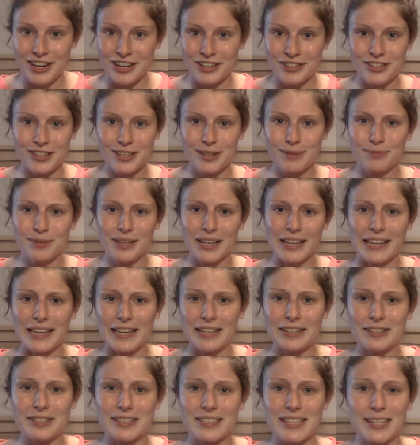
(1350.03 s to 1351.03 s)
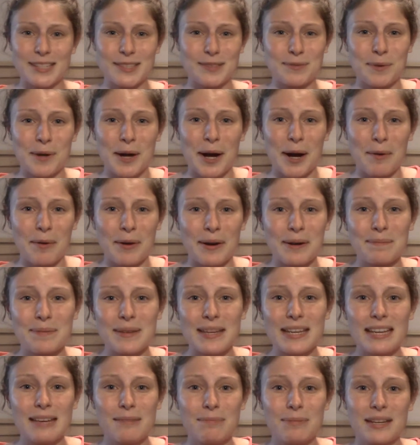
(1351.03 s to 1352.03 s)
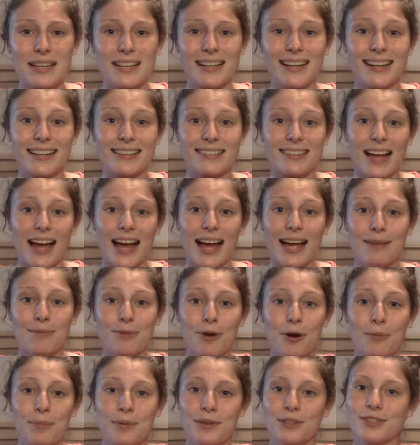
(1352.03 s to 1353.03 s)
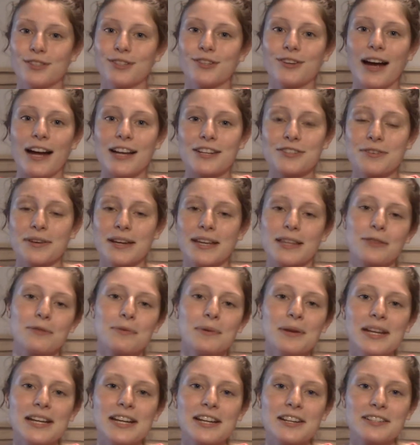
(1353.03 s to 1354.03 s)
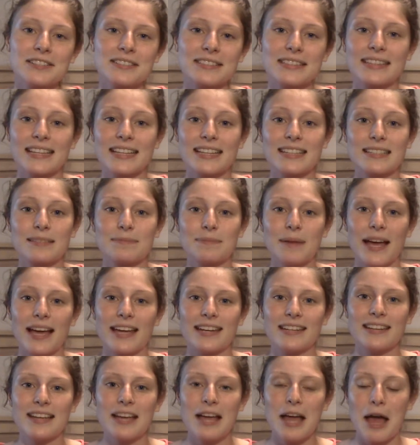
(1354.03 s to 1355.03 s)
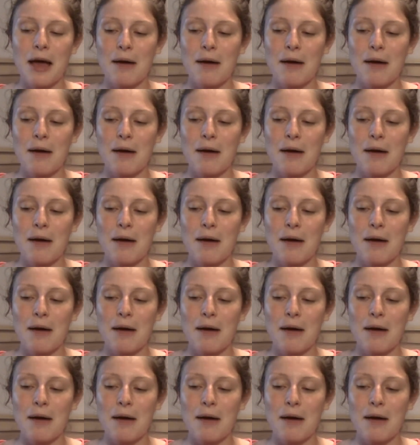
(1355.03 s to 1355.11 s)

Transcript: She completely understands where I want to be because I am hoping to graduate in 3 years and then spend